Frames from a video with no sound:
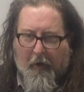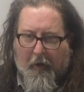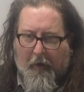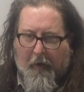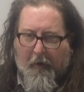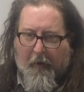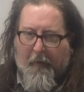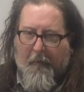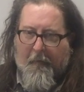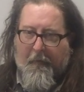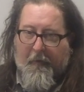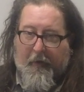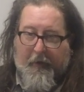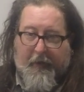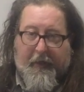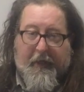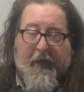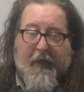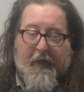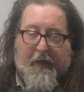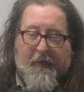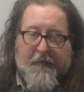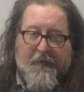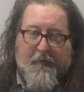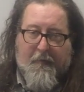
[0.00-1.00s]
Uh,
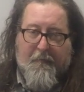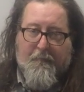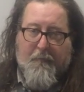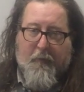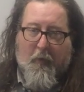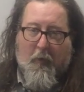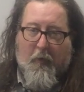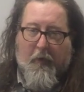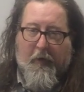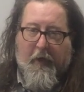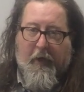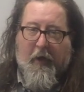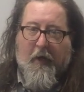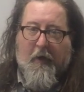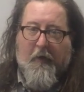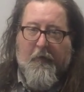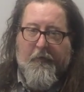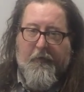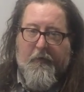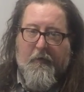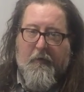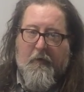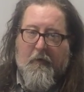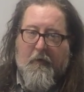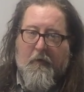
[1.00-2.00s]
again, isn't borne out
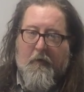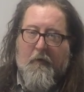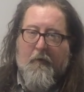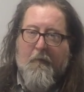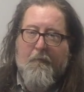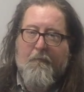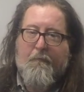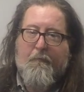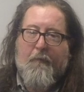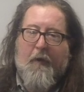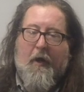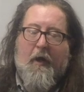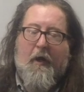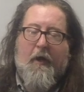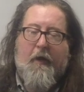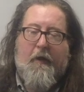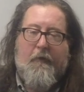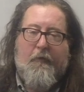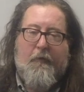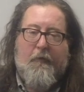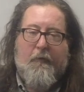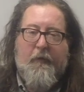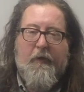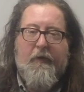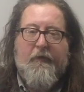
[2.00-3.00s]
uh, by
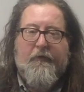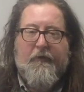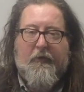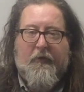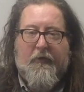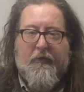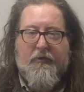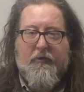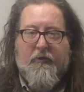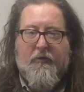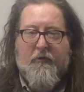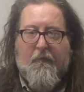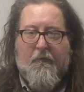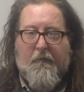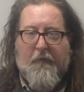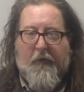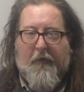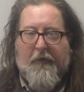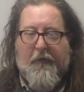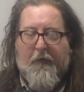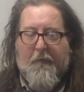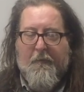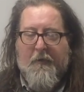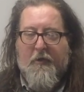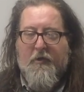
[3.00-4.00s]
the research
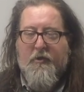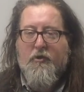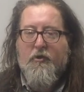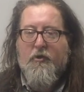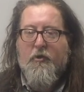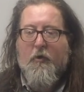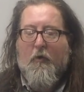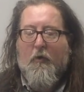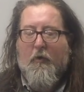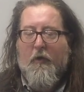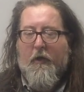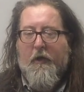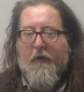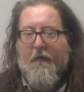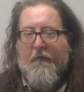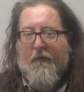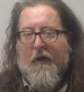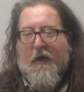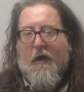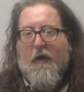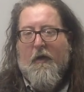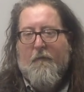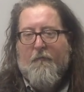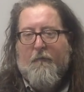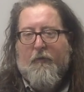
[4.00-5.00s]
that the majority of
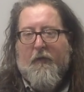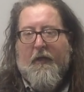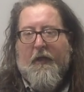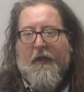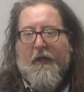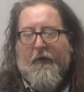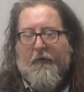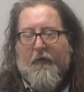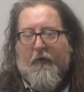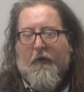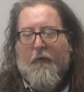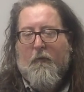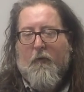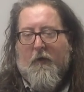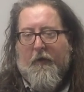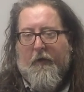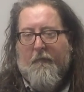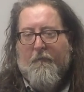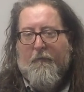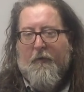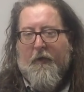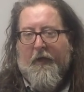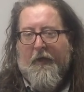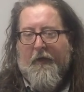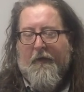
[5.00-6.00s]
unplanned or
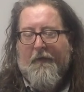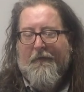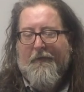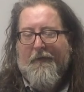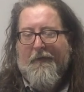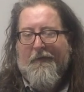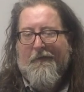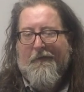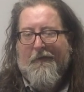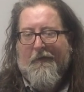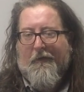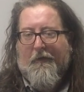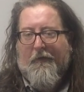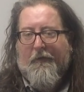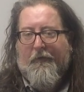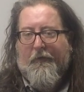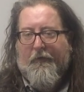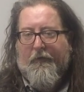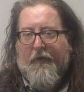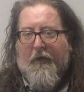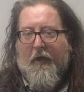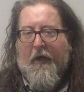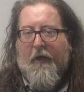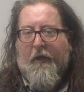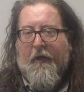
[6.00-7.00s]
unwanted pregnancies in our
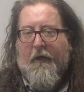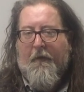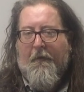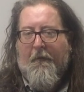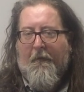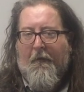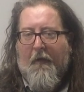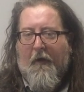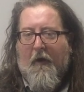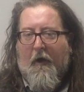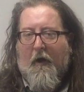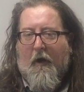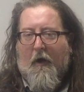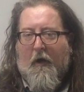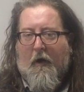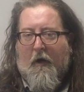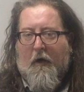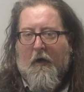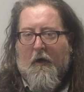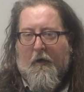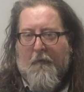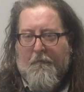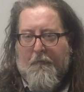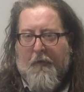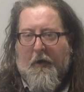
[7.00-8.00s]
society
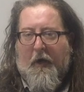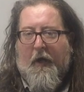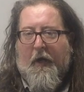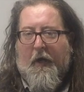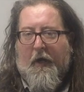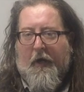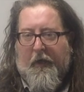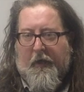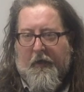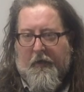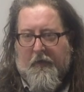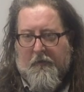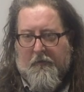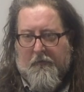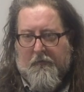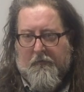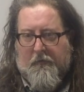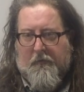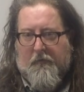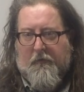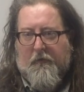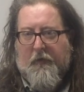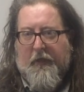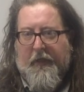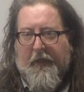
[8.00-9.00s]
are by
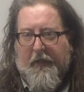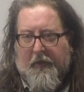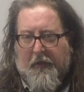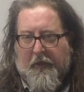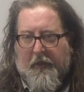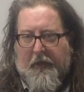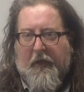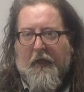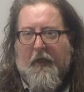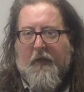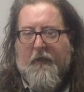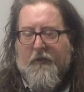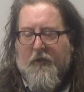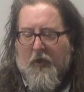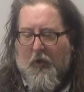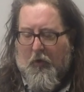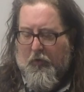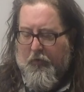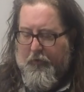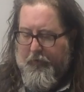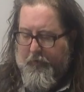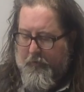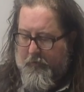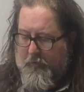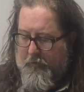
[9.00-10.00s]
legally
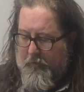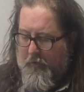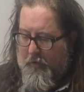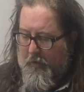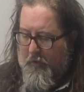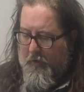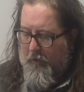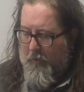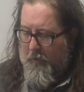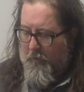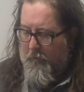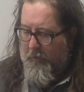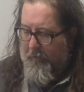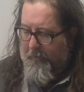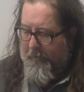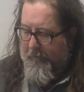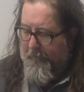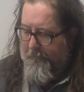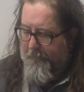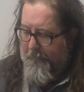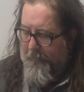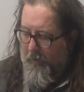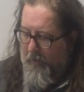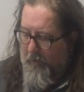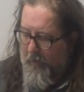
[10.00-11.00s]
adult uh, women.
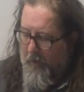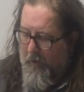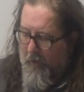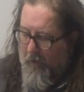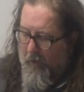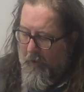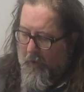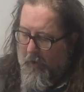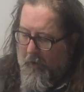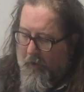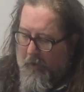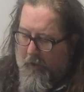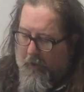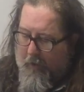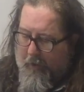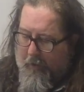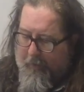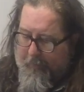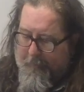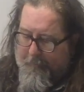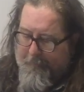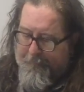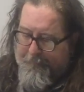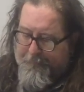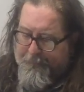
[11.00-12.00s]

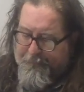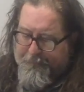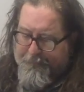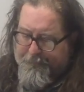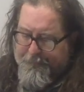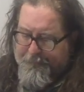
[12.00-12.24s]
Um,